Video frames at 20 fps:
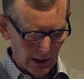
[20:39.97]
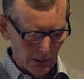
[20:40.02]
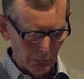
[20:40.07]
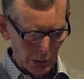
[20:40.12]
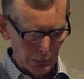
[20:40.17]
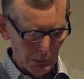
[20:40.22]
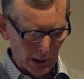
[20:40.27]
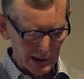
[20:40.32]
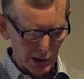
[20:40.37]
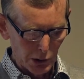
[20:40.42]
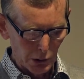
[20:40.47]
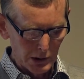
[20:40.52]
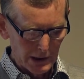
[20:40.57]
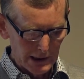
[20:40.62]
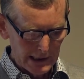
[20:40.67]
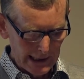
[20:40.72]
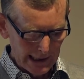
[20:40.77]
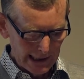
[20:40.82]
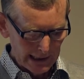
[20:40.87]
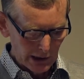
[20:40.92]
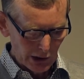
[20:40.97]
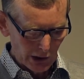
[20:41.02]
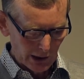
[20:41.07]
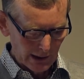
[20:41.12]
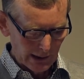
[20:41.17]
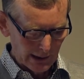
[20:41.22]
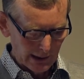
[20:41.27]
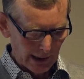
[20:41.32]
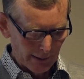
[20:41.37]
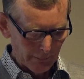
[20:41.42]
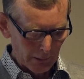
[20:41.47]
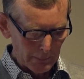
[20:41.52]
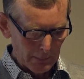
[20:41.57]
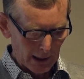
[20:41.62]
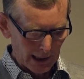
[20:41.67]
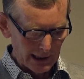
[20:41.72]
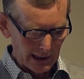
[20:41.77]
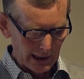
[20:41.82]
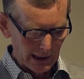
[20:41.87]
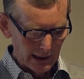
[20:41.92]
We want to teach
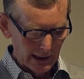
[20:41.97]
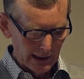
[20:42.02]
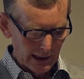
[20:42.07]
everybody